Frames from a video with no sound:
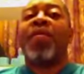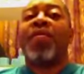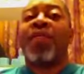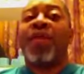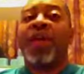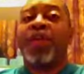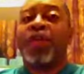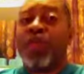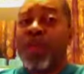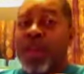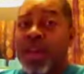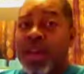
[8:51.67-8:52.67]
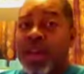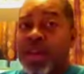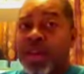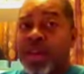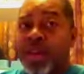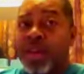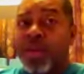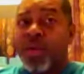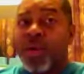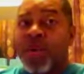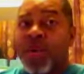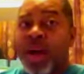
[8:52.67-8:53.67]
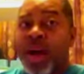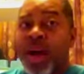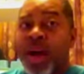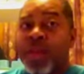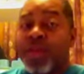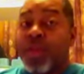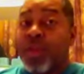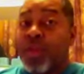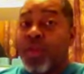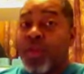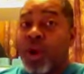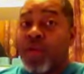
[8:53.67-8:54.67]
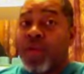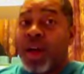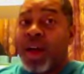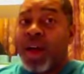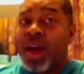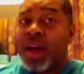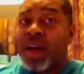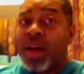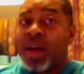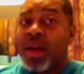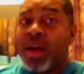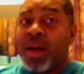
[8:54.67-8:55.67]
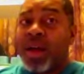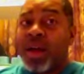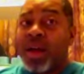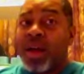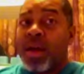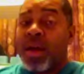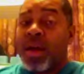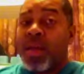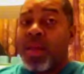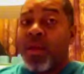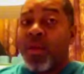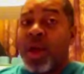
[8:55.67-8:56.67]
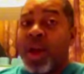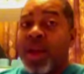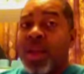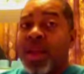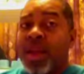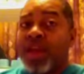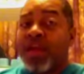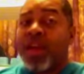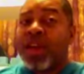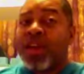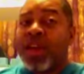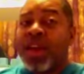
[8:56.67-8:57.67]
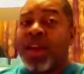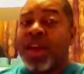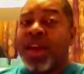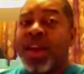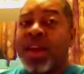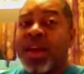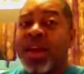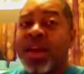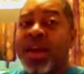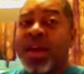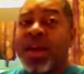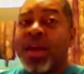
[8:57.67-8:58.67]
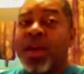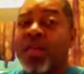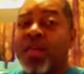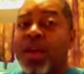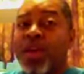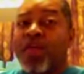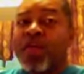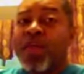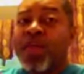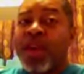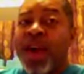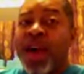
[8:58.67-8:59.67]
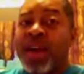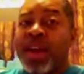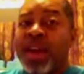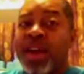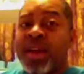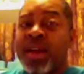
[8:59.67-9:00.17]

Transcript: this is the Word of God. If this is the Word of God, then anything that's contained in it must be valid.